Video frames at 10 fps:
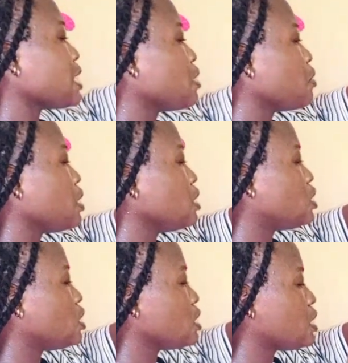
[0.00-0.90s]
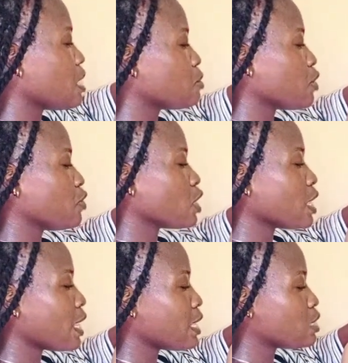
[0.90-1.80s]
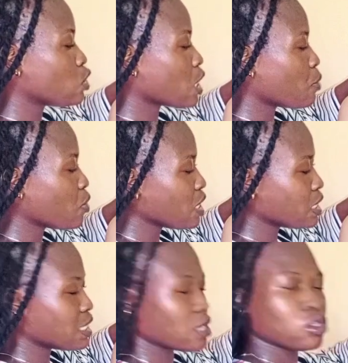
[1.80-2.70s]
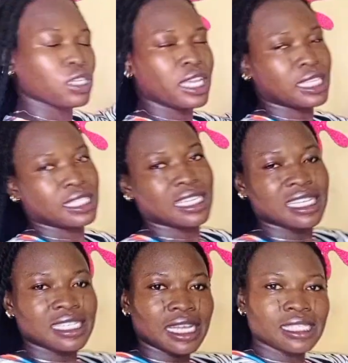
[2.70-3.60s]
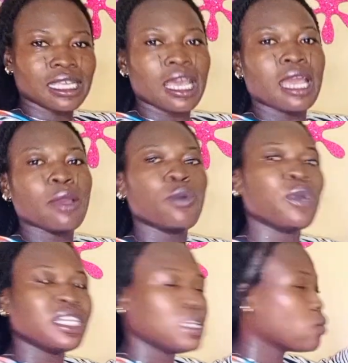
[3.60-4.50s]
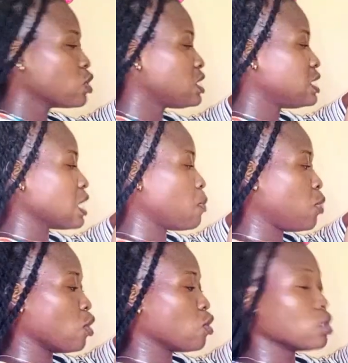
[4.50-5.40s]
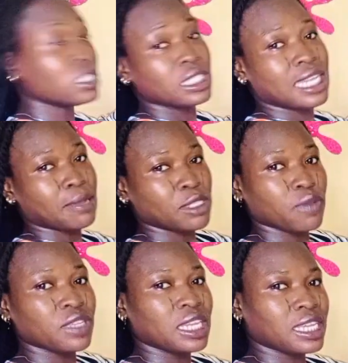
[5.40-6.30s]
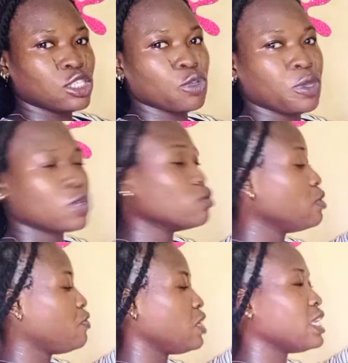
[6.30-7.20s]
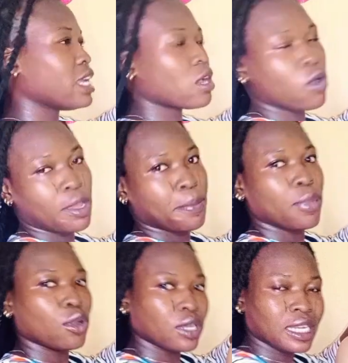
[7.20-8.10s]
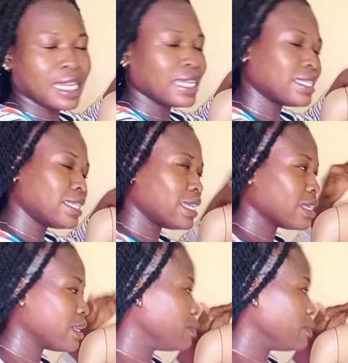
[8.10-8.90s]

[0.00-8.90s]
3 inches depth of your client, you can bring it down to get the exact where they want their plung or the depth of the neck to be. It could be V-neck or a plung neckline.